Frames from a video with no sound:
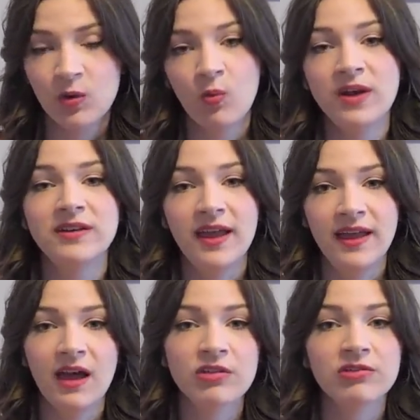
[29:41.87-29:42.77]
Like one
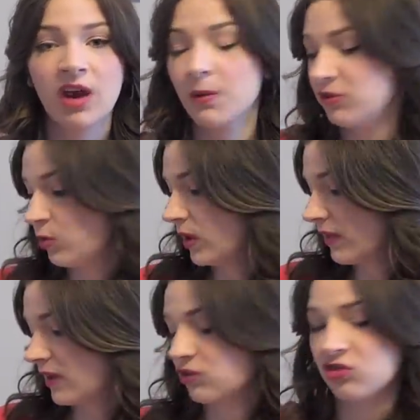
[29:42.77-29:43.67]
day I'll start with doing
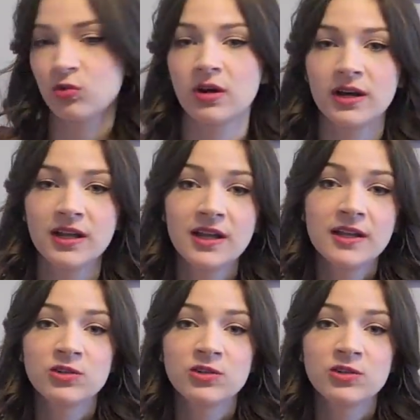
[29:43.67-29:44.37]
like a short